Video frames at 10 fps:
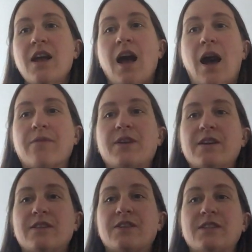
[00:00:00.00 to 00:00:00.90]

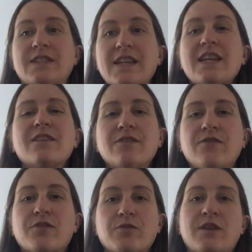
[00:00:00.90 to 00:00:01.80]
The need
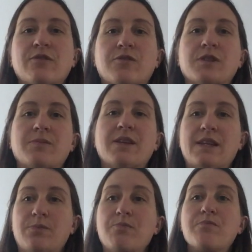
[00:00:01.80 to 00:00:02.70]
for reinforcement
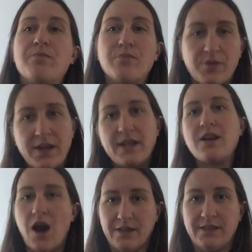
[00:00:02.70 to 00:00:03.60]
is pretty
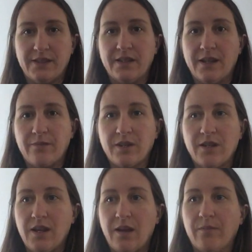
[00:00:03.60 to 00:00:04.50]
constant. I'm
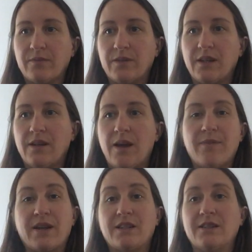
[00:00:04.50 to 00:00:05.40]

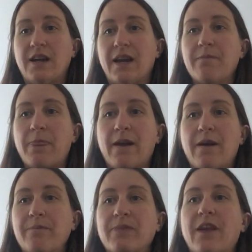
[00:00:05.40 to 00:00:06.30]
not gonna lie.
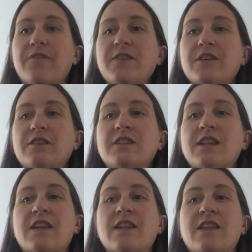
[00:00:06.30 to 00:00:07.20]
I feel
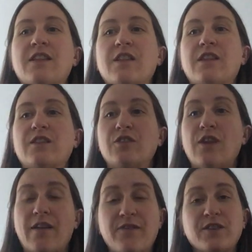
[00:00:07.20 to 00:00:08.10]

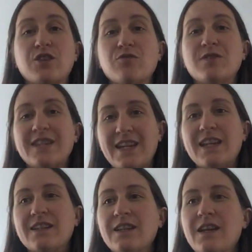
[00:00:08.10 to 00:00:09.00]
you
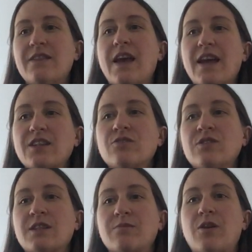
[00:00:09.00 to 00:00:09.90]
need the
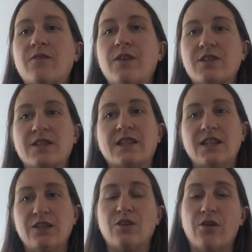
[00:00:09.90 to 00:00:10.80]
extrinsic motivation to
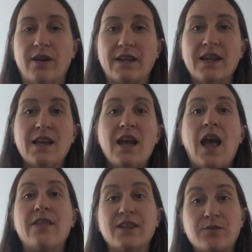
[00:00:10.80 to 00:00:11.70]
get you going,
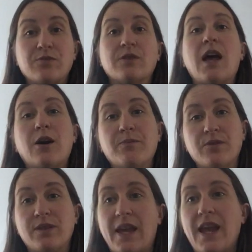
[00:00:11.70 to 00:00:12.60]
and this will help
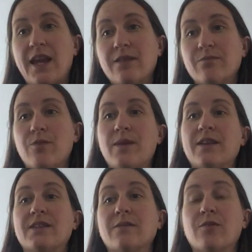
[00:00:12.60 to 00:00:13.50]
you gain
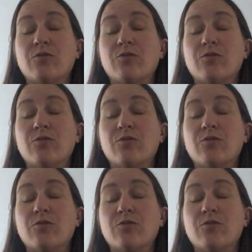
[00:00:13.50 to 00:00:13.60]
momentum.